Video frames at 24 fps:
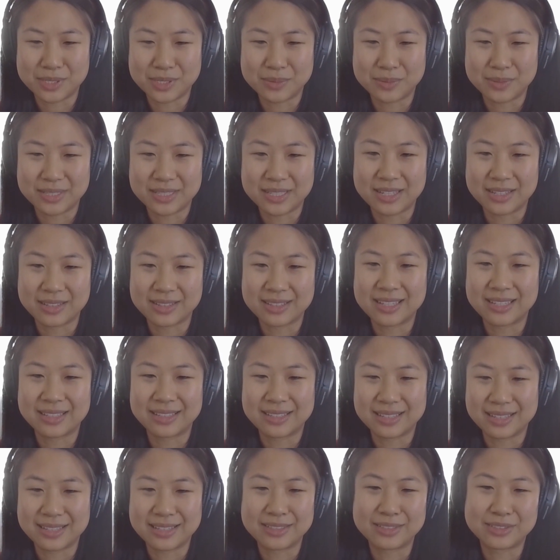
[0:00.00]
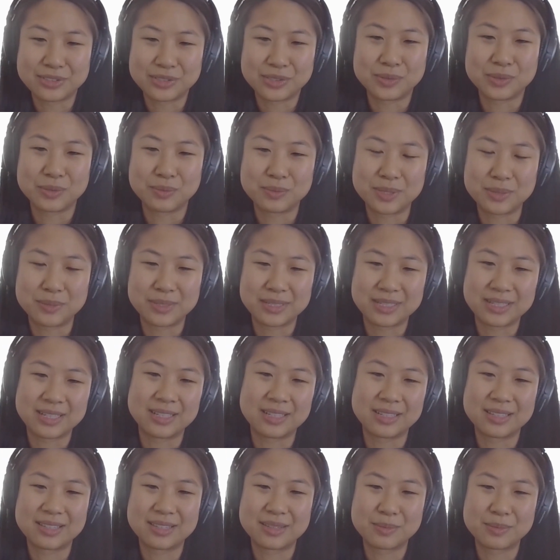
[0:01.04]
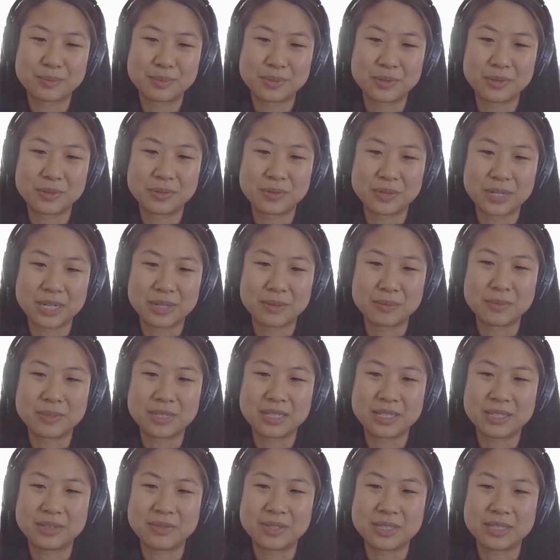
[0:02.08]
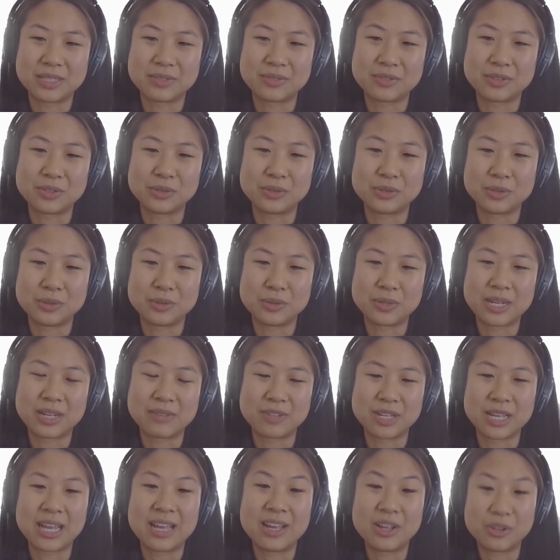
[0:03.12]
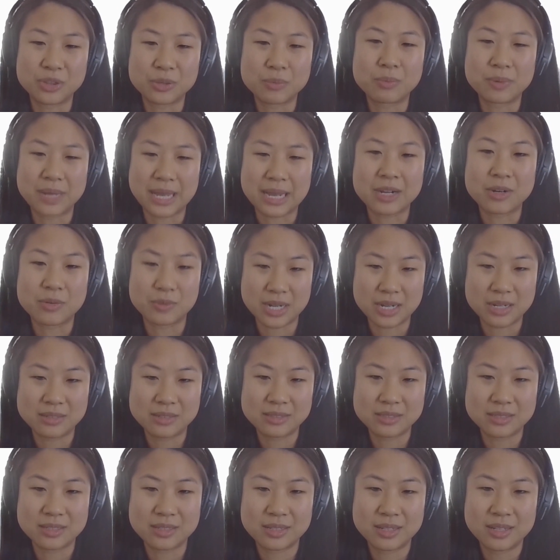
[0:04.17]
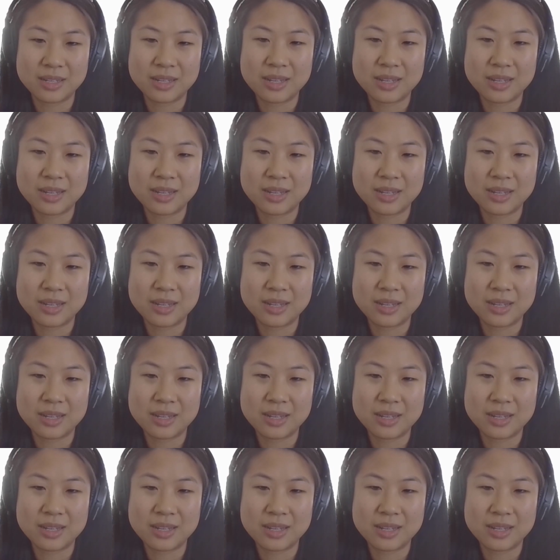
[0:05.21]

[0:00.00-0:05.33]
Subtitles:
in public health can get into a public health program, even if you don't have a health background.